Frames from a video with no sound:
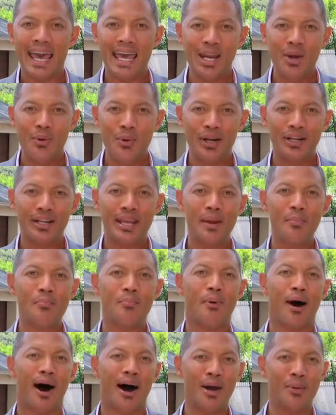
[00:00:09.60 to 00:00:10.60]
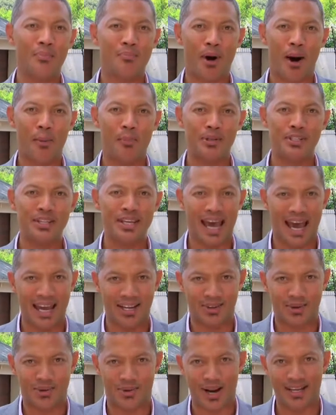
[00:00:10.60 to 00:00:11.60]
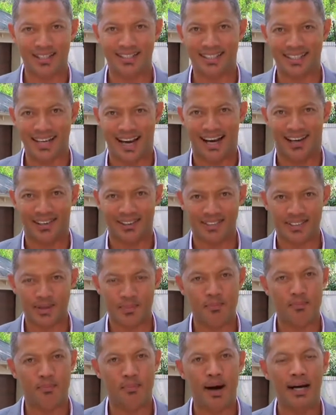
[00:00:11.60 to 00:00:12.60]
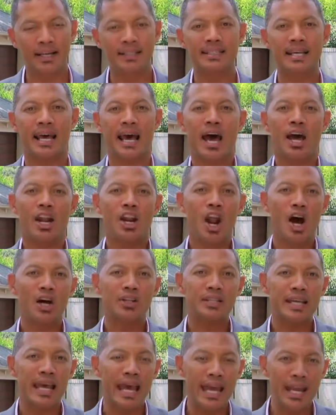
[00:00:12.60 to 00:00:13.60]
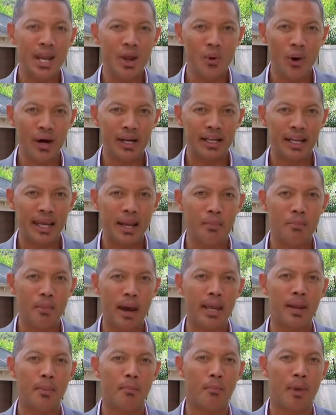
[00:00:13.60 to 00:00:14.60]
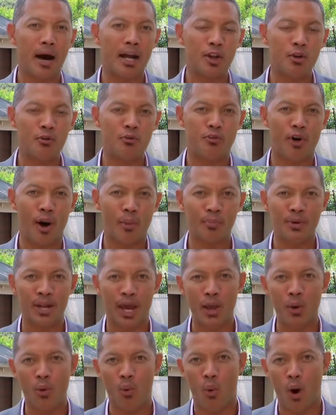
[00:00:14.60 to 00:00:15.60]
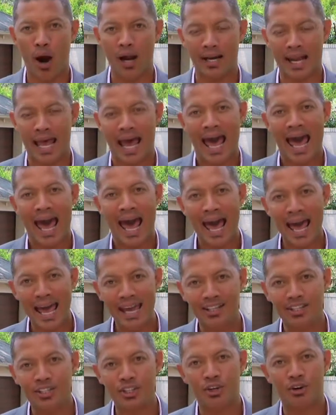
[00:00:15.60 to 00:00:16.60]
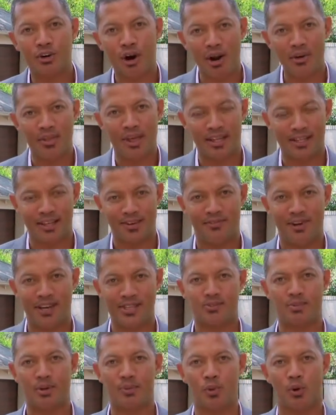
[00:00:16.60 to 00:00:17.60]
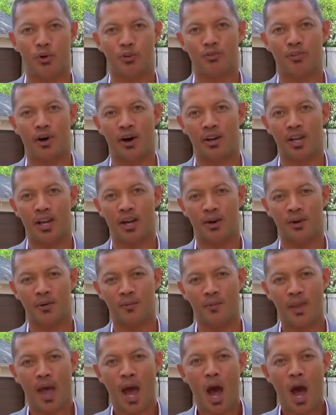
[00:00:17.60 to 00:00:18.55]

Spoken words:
Anyone can buy a property and rent it out, but not anyone can make money from day one and grow that investment portfolio.